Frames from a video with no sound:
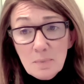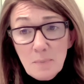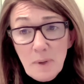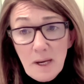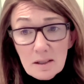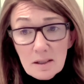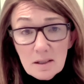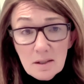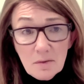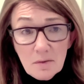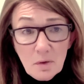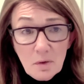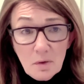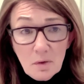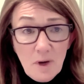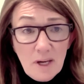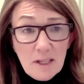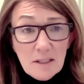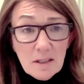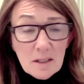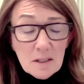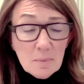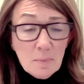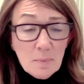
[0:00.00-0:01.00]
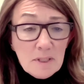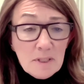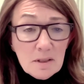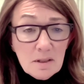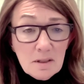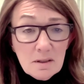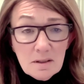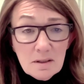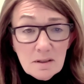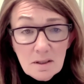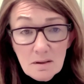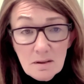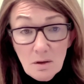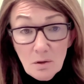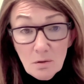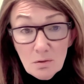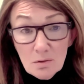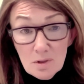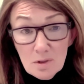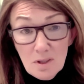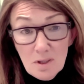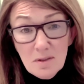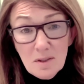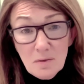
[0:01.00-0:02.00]
aspects of the ratings business and
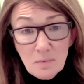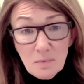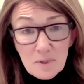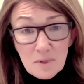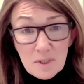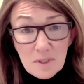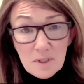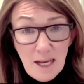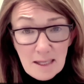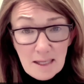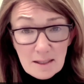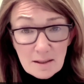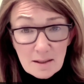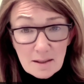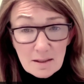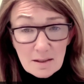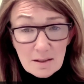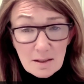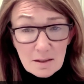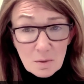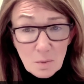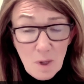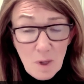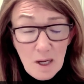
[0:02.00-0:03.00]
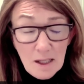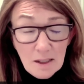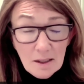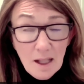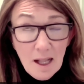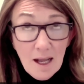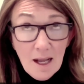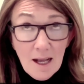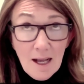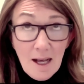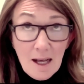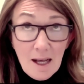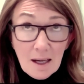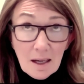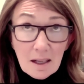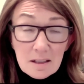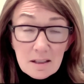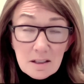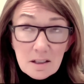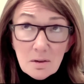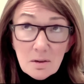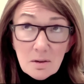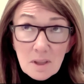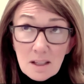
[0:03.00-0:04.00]
also different sectors as well.
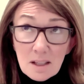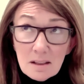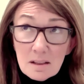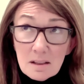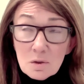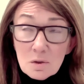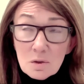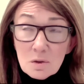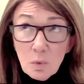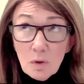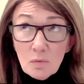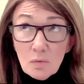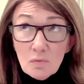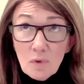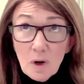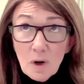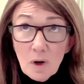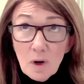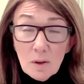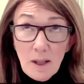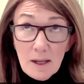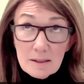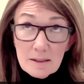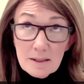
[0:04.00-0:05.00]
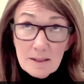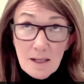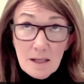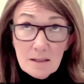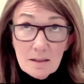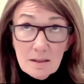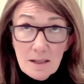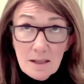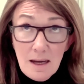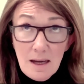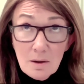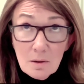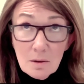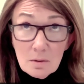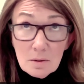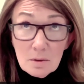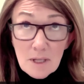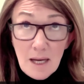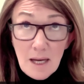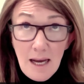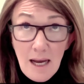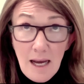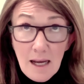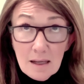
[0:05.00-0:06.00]
And I don't think there's one role that stands
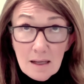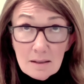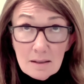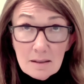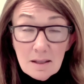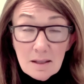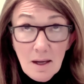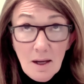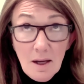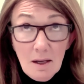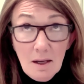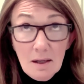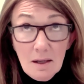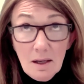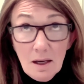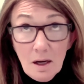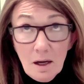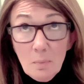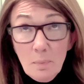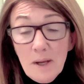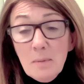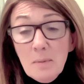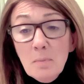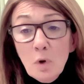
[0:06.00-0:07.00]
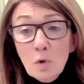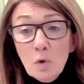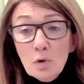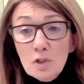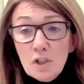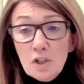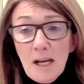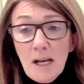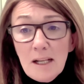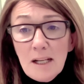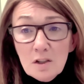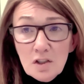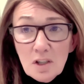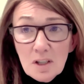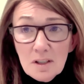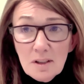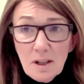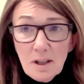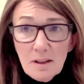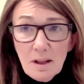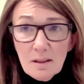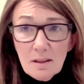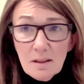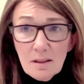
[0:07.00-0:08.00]
out as, being more
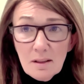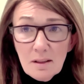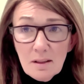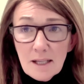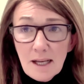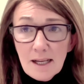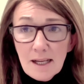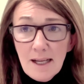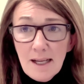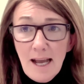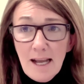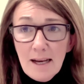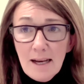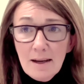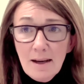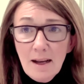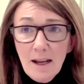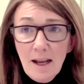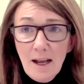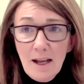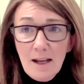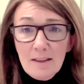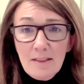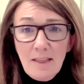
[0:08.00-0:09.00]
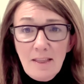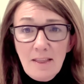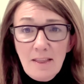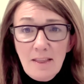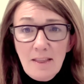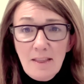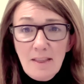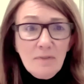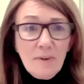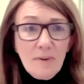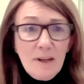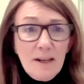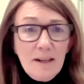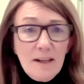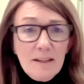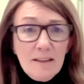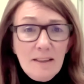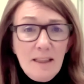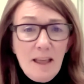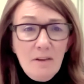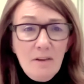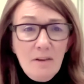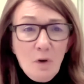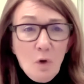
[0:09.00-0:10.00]
challenging than others. Again,
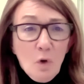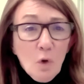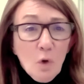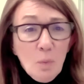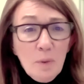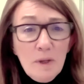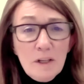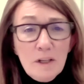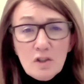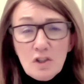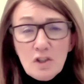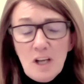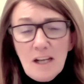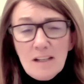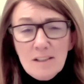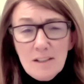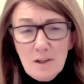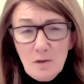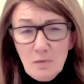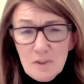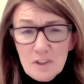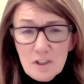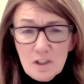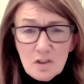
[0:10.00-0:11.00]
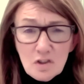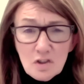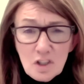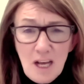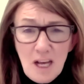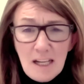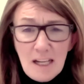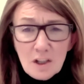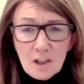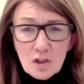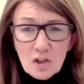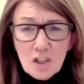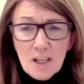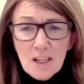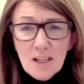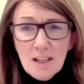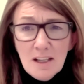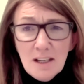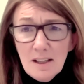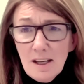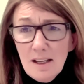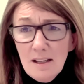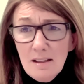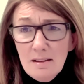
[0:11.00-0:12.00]
they've all been different and
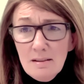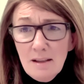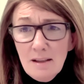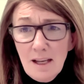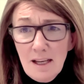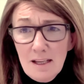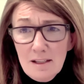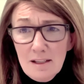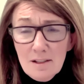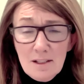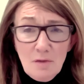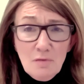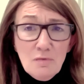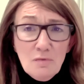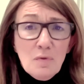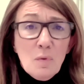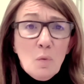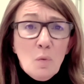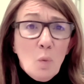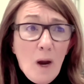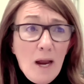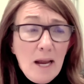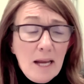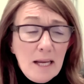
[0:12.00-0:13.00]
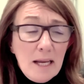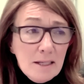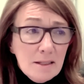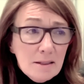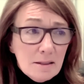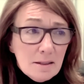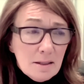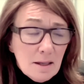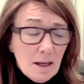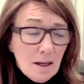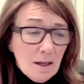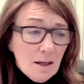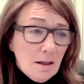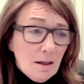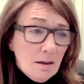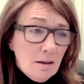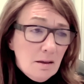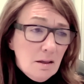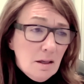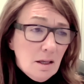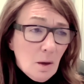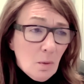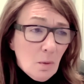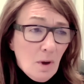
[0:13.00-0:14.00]
challenging in different ways.
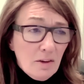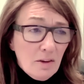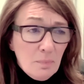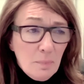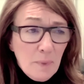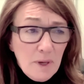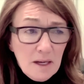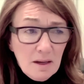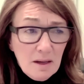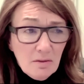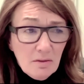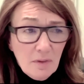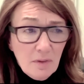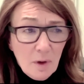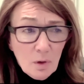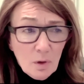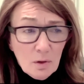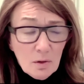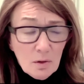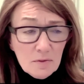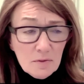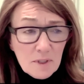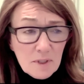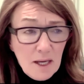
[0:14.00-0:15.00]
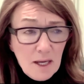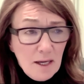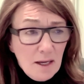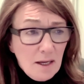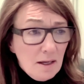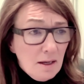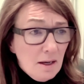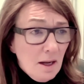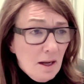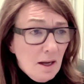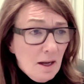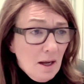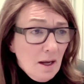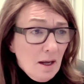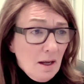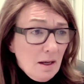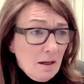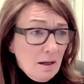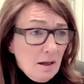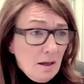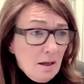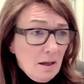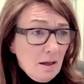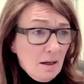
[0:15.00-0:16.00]
I've been involved in,
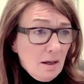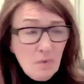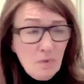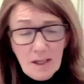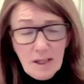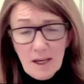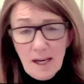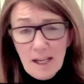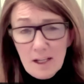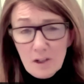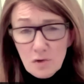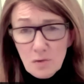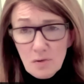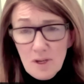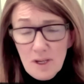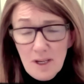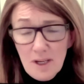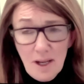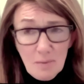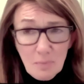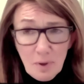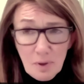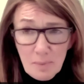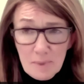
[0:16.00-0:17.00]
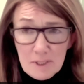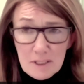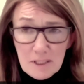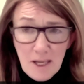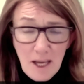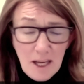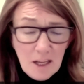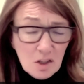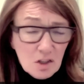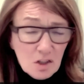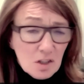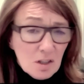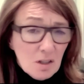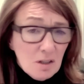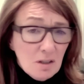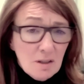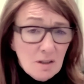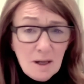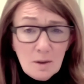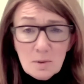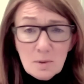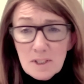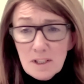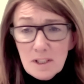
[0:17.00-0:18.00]
regulatory
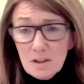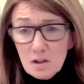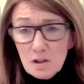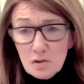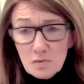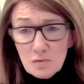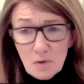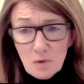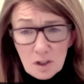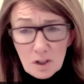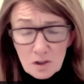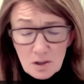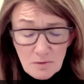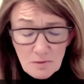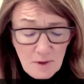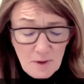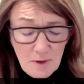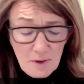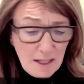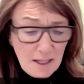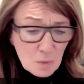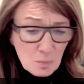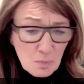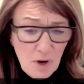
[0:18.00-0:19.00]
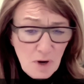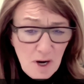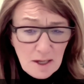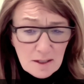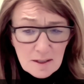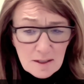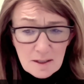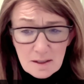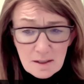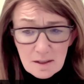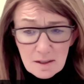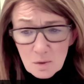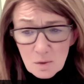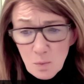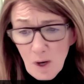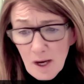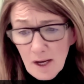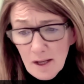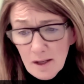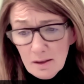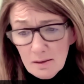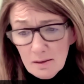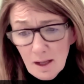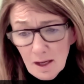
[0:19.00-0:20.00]
implementation. I was in the structured finance practice
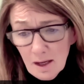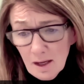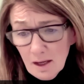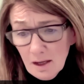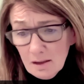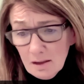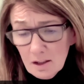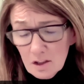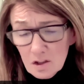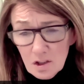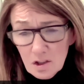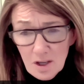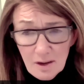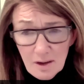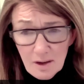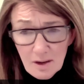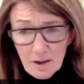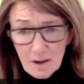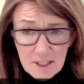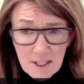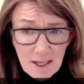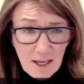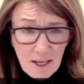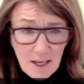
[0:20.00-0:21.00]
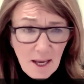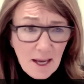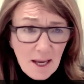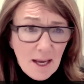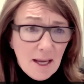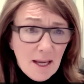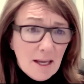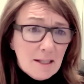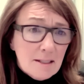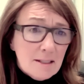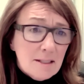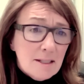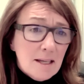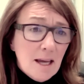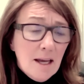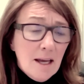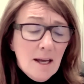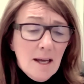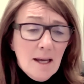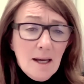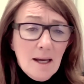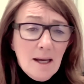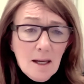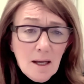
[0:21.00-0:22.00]
when the GFC hit.
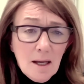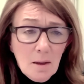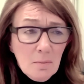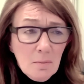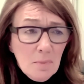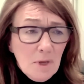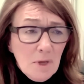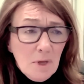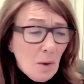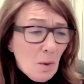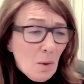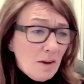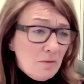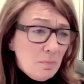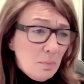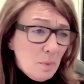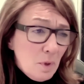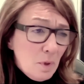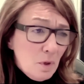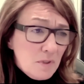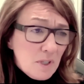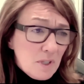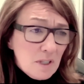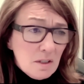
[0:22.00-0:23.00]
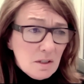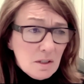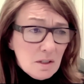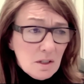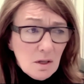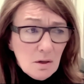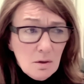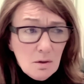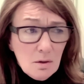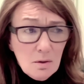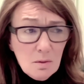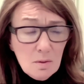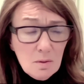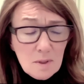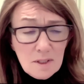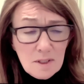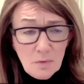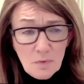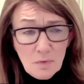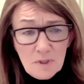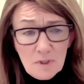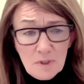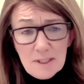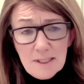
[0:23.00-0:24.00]
I've moved into
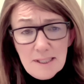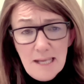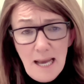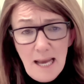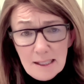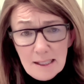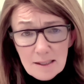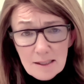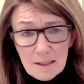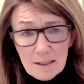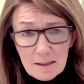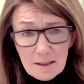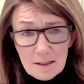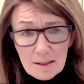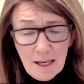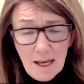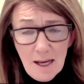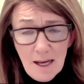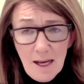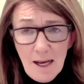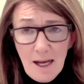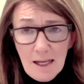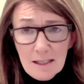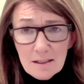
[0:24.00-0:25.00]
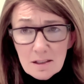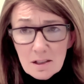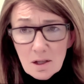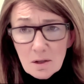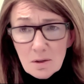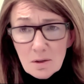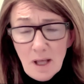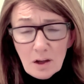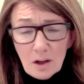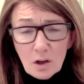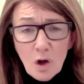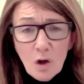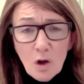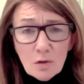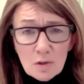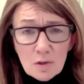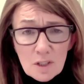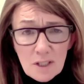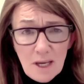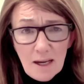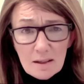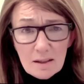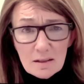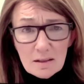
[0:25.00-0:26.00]
different sectors. And so that
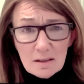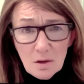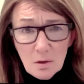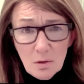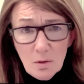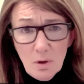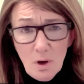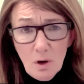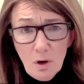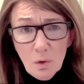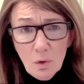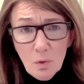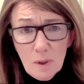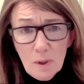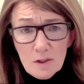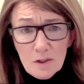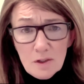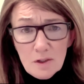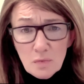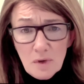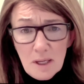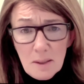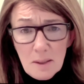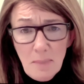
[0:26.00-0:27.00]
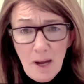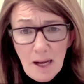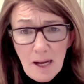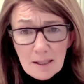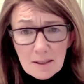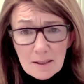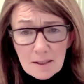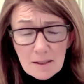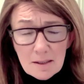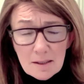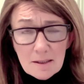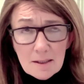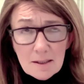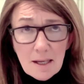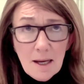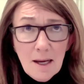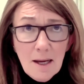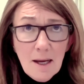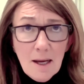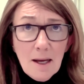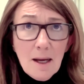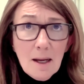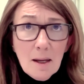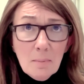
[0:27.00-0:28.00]
context always really matters.
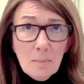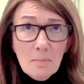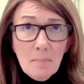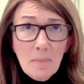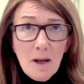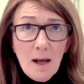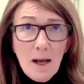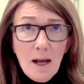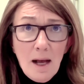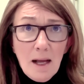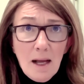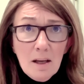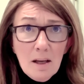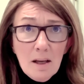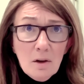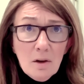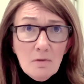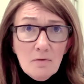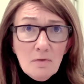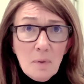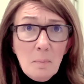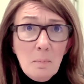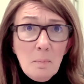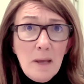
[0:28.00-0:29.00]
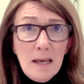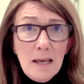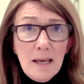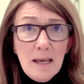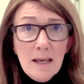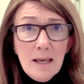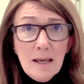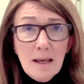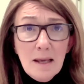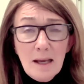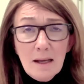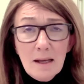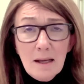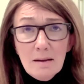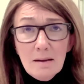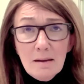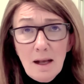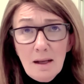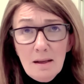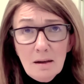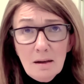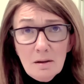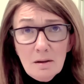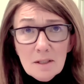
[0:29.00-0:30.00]
For
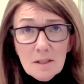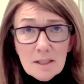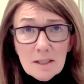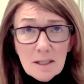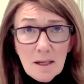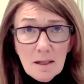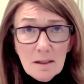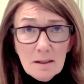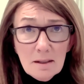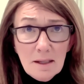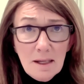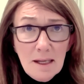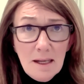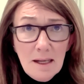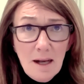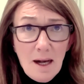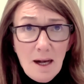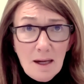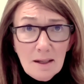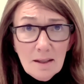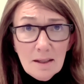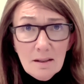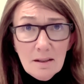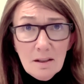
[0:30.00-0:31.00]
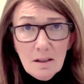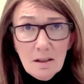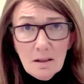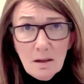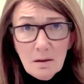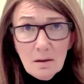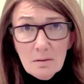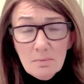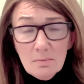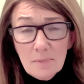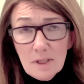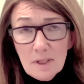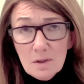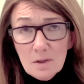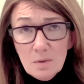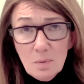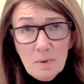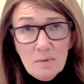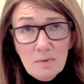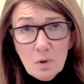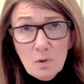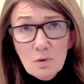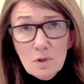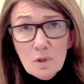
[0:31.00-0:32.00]
me, certainly, I think,
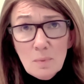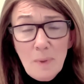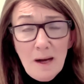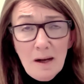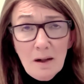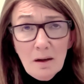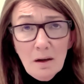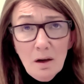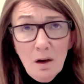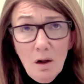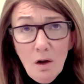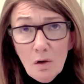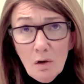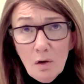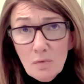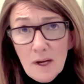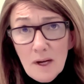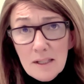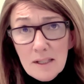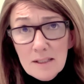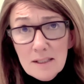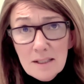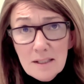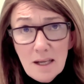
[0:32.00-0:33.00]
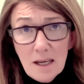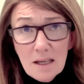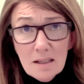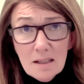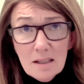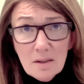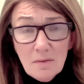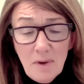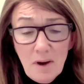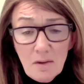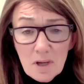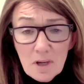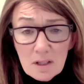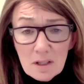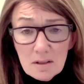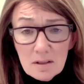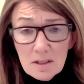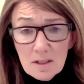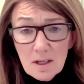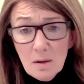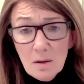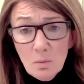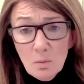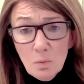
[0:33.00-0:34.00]
as we've talked about a lot, right, today's a very
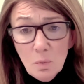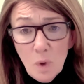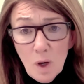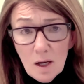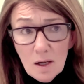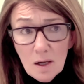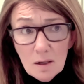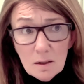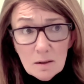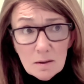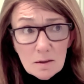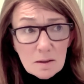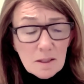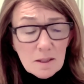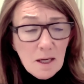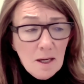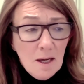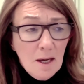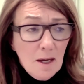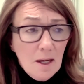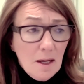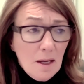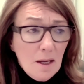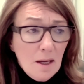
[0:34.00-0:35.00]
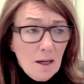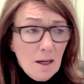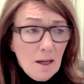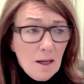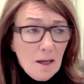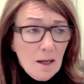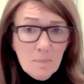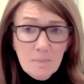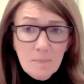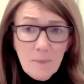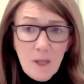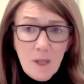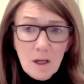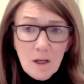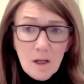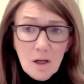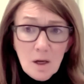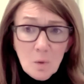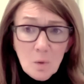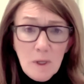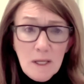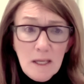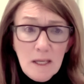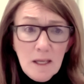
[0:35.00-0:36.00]
uncertain world.
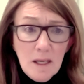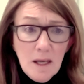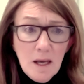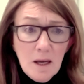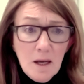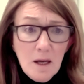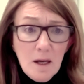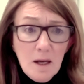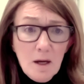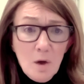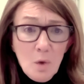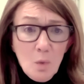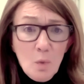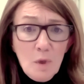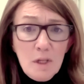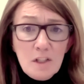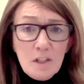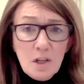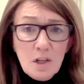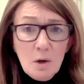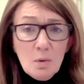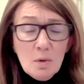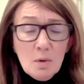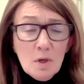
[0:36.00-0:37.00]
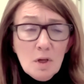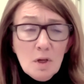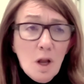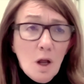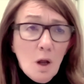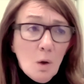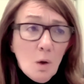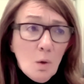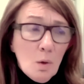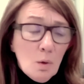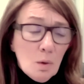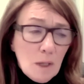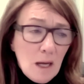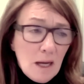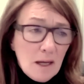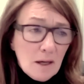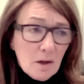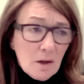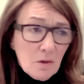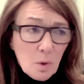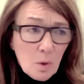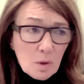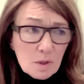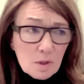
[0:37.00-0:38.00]
We don't know
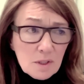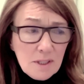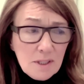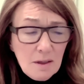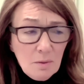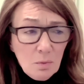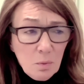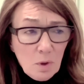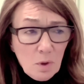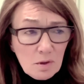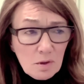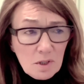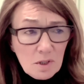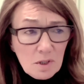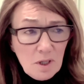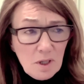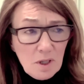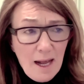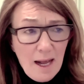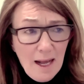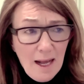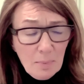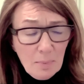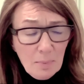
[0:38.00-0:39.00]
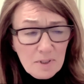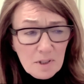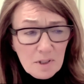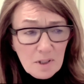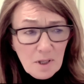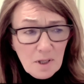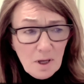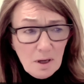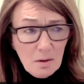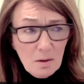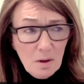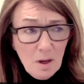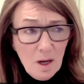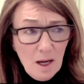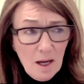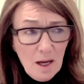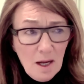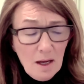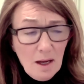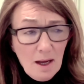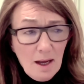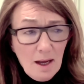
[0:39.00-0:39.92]
kind of what's going to happen. So,